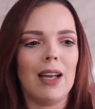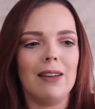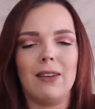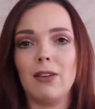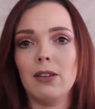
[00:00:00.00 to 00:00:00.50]

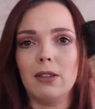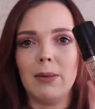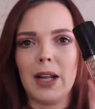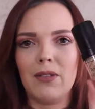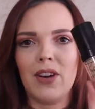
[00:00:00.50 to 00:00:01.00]
LA Girl
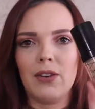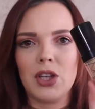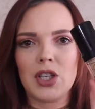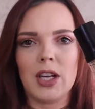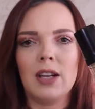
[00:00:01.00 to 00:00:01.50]
illuminating
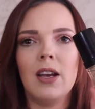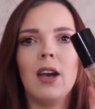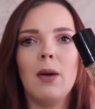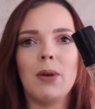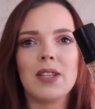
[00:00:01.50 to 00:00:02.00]
foundation,
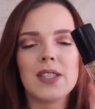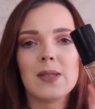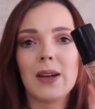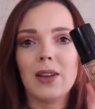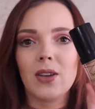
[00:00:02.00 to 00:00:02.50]
but this
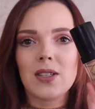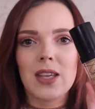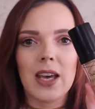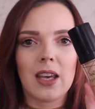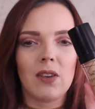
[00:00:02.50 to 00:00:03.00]
is what it looks
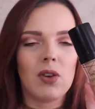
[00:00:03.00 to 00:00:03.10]
like.